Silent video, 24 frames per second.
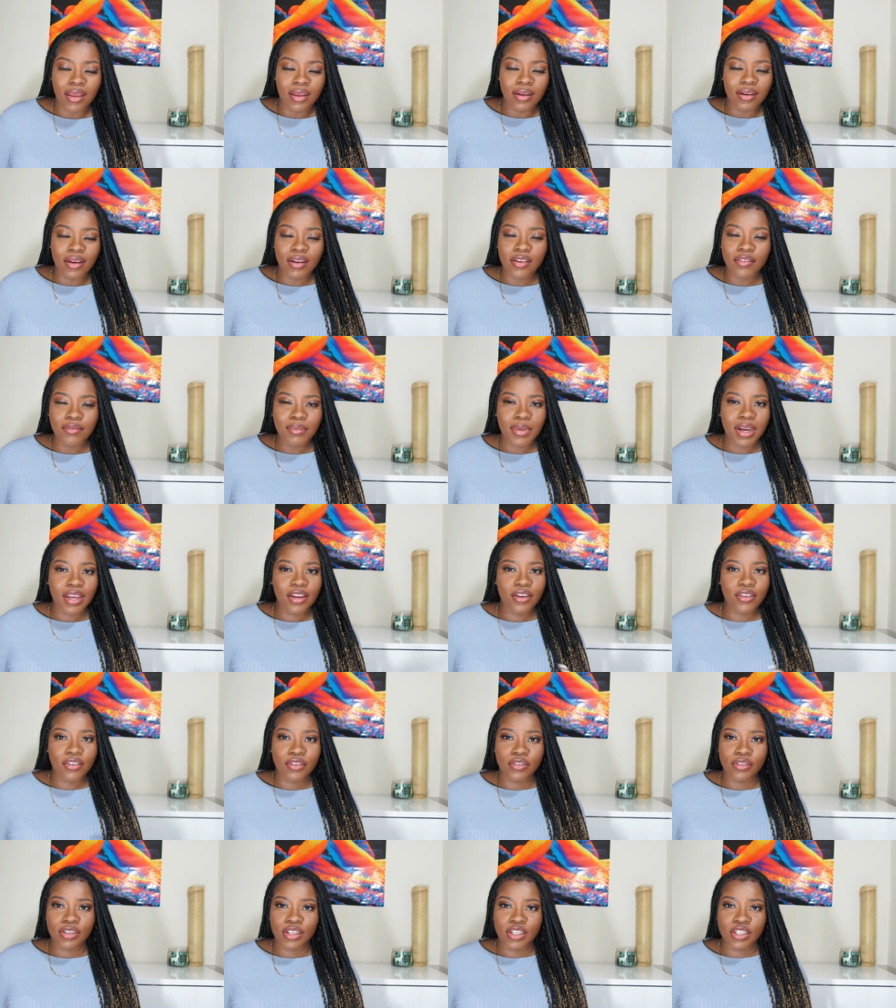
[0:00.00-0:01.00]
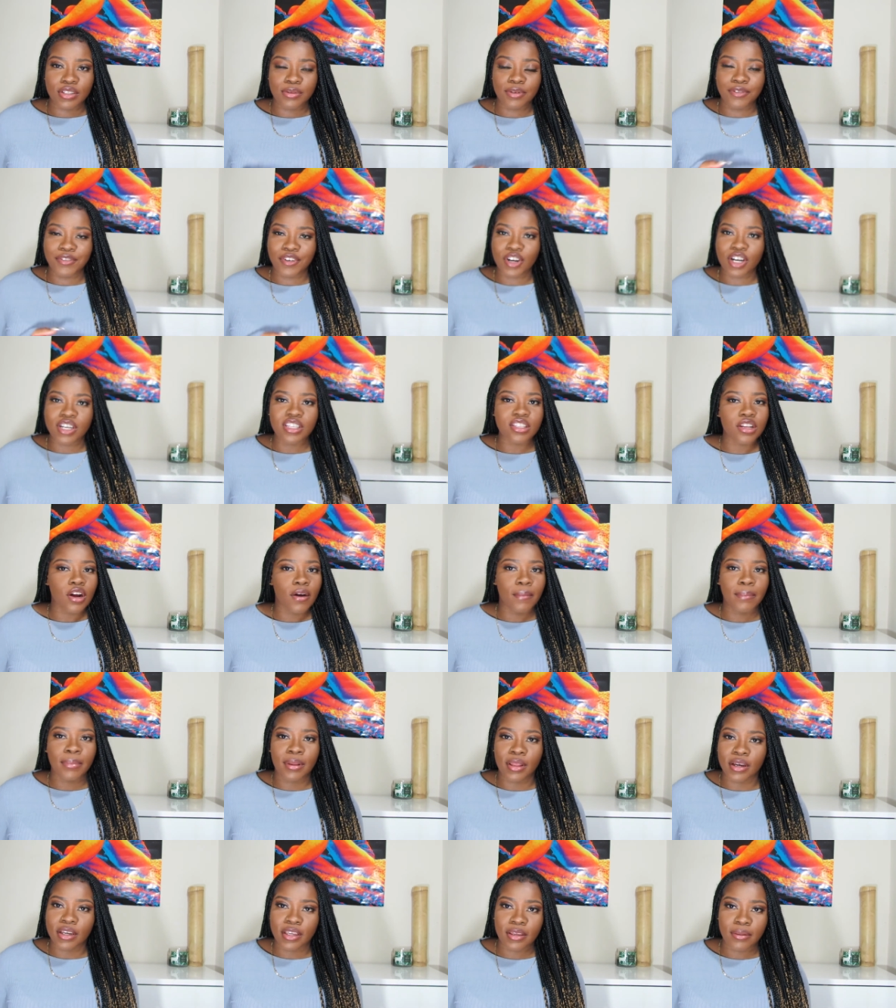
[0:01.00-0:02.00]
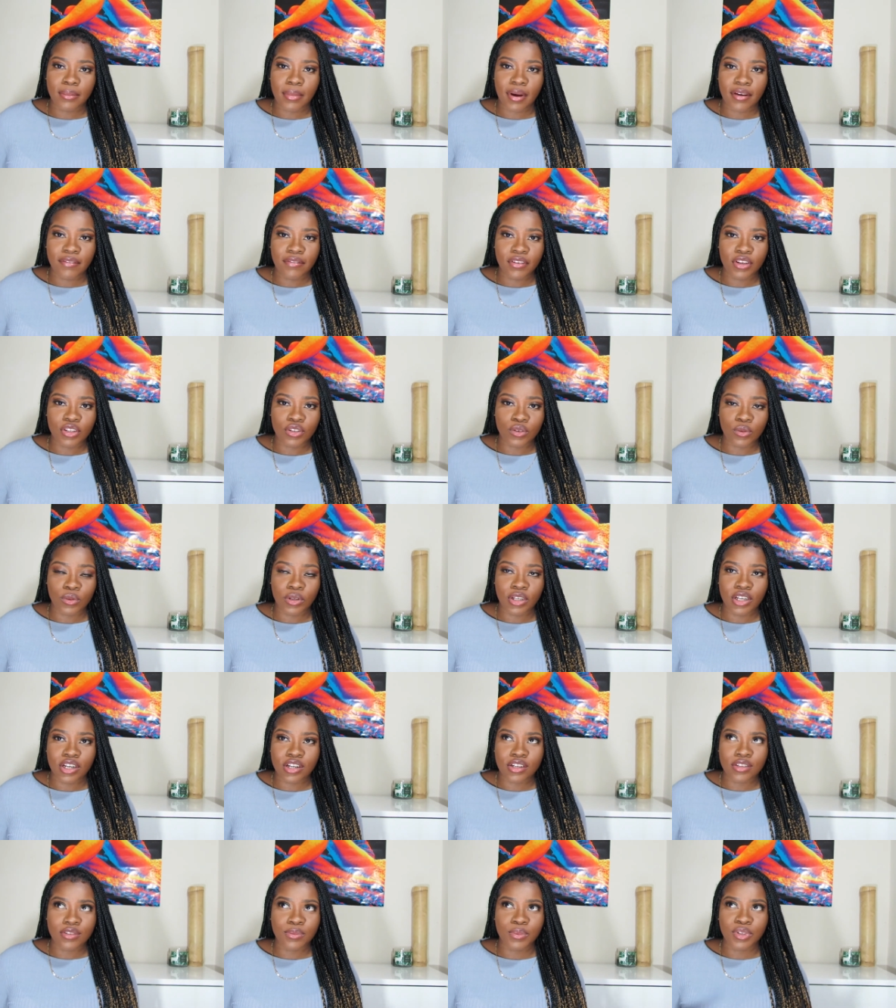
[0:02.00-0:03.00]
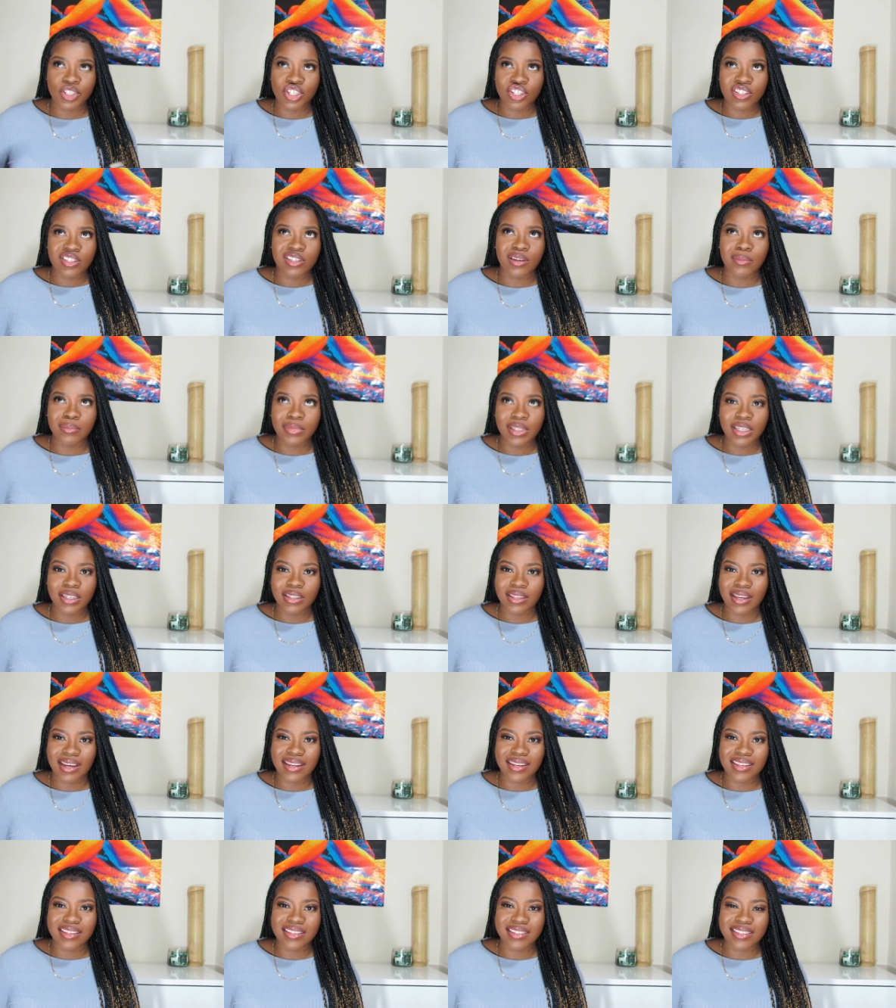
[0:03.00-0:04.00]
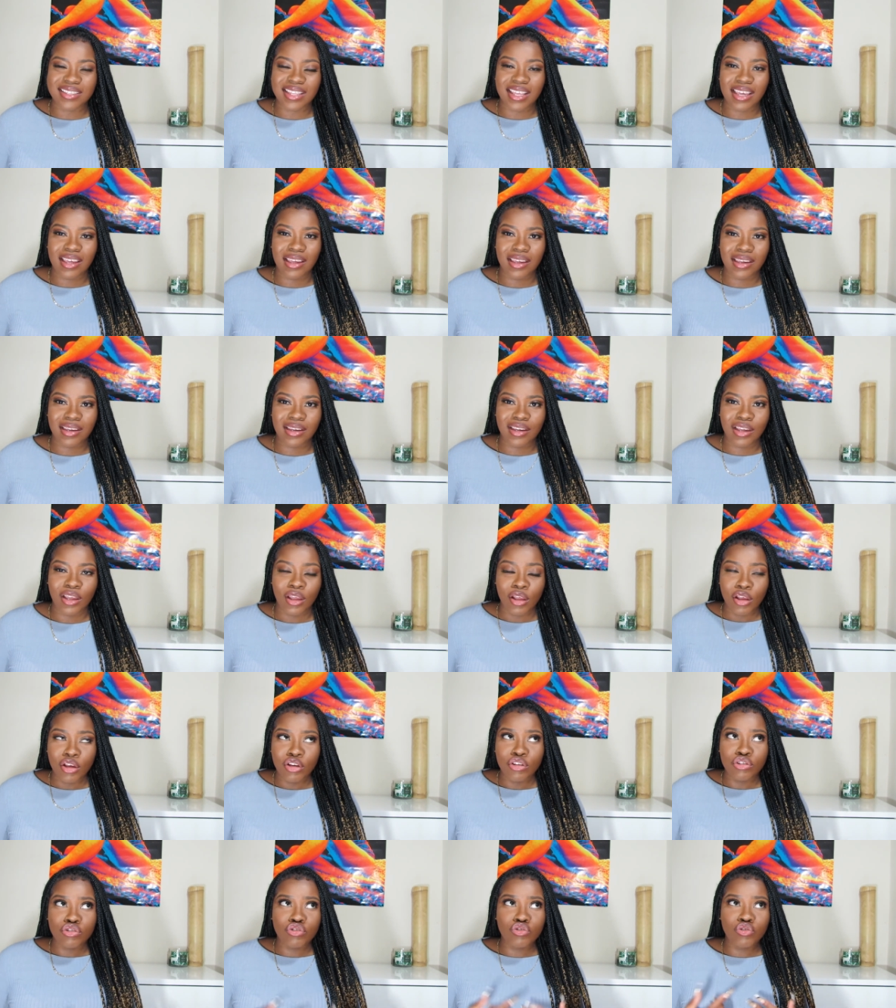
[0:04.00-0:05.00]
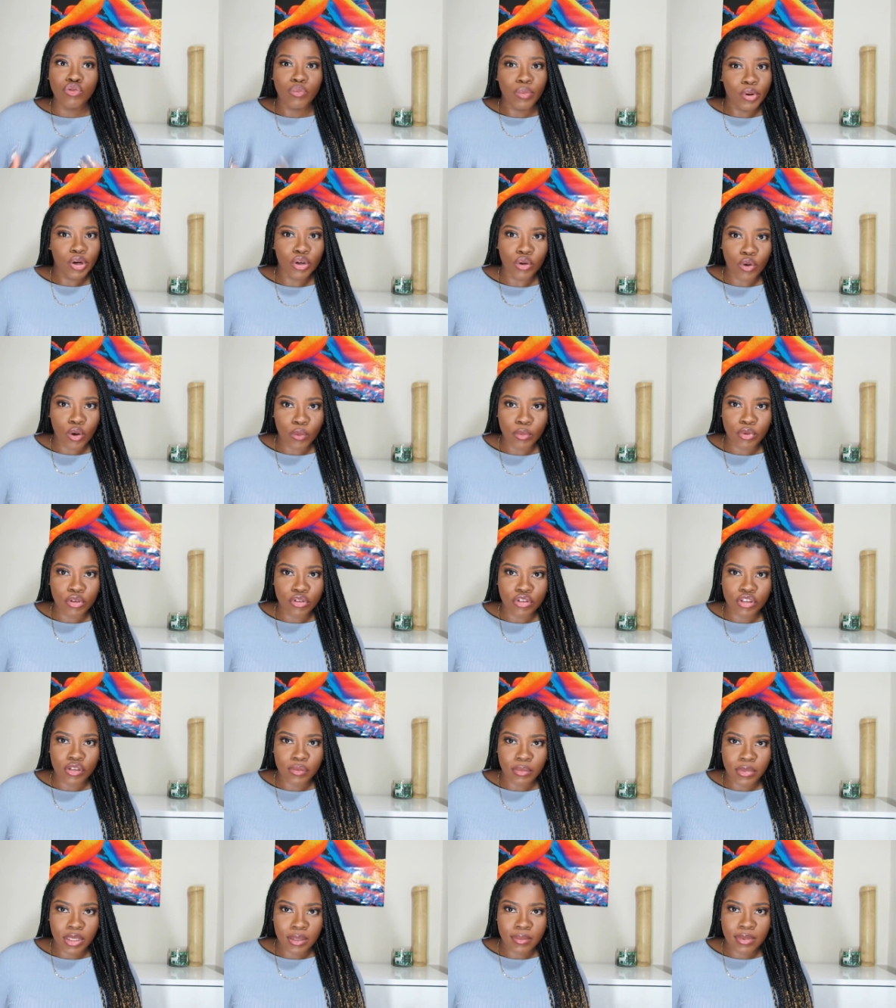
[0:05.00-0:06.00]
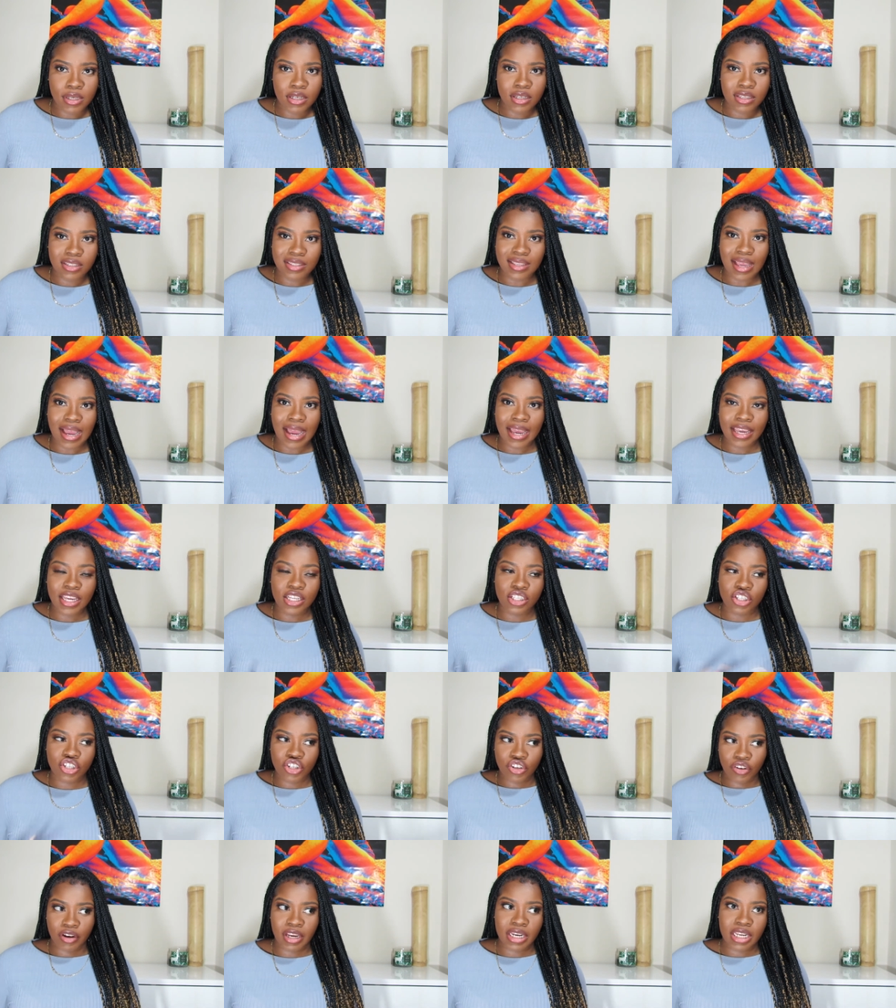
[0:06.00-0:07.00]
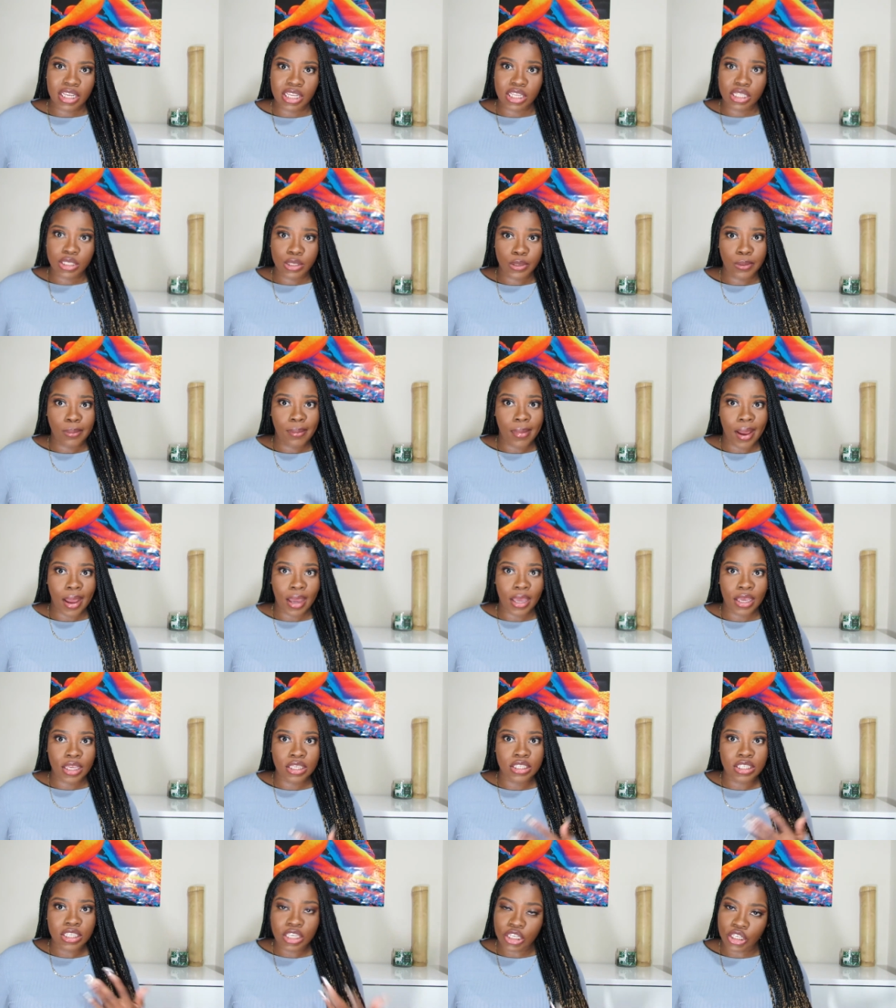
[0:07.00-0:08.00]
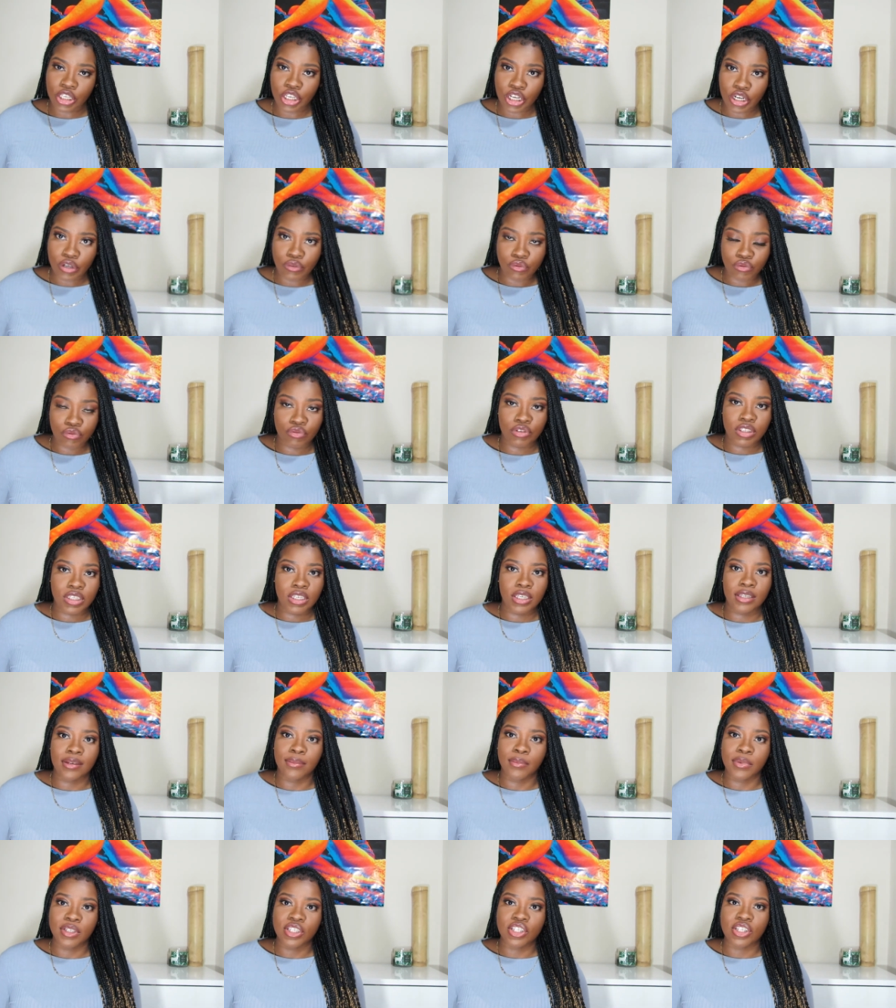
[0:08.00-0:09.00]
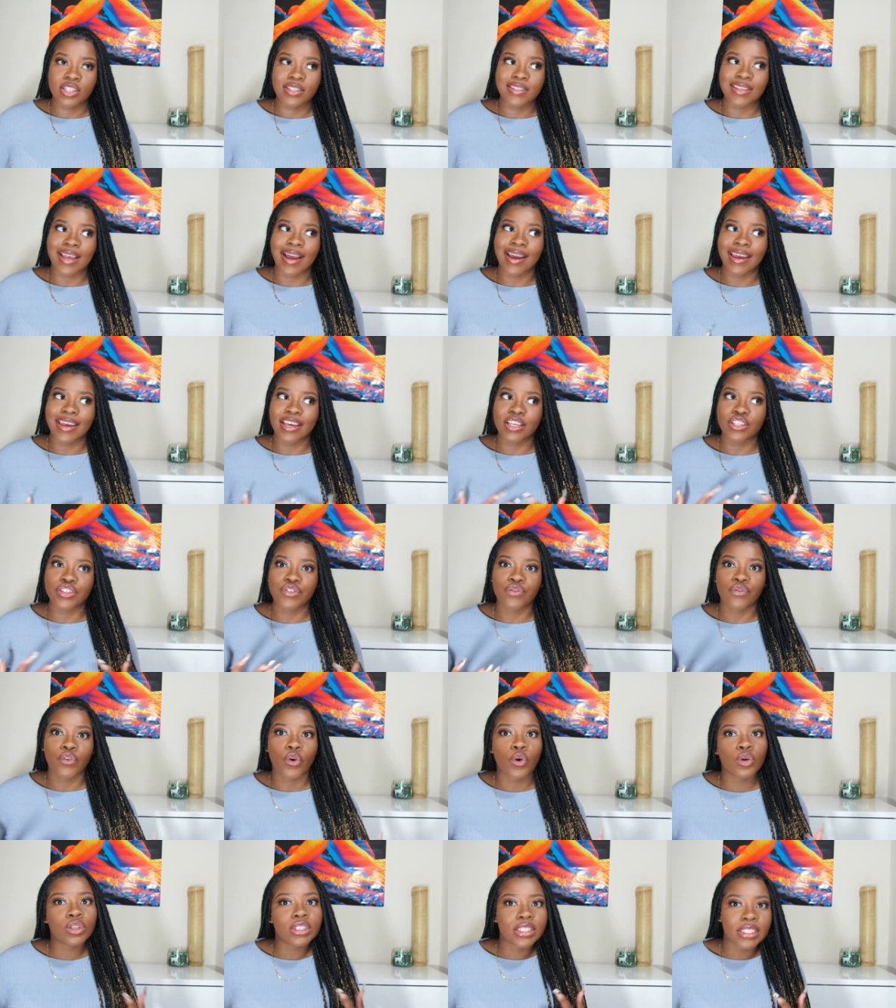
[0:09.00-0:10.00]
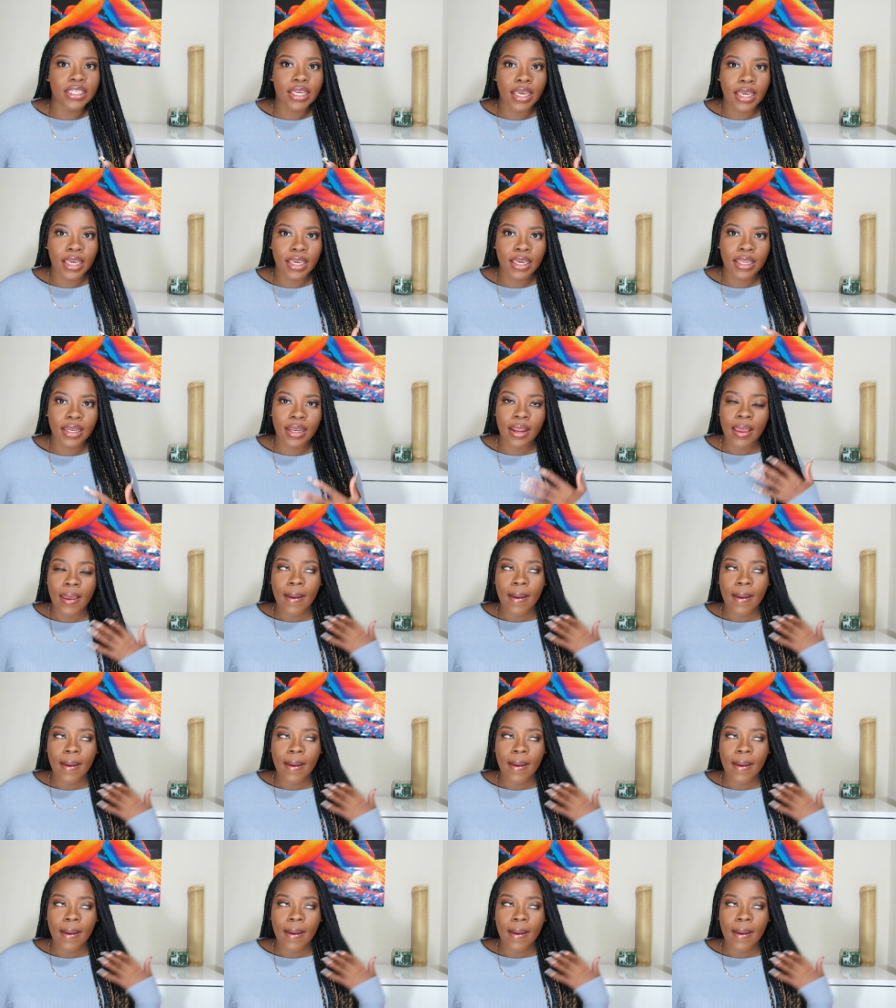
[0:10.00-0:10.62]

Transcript: not even my ingrown hairs, before I start plucking my facial hairs, which is something that is like super normal to me because I integrate it into my skincare routine, which is I exfoliate